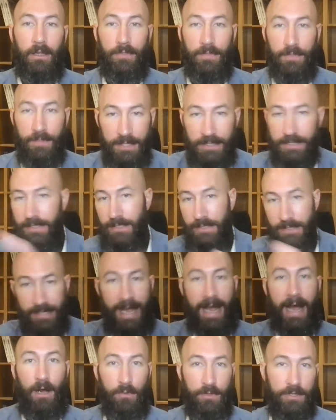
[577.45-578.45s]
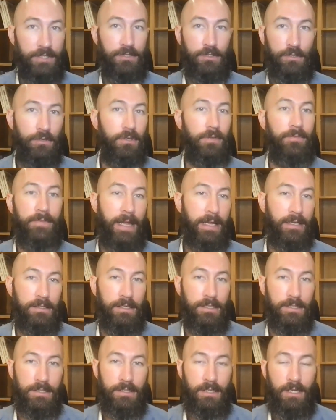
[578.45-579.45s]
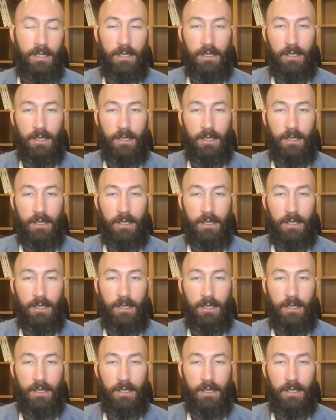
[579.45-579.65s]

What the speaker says: This is how this could affect us.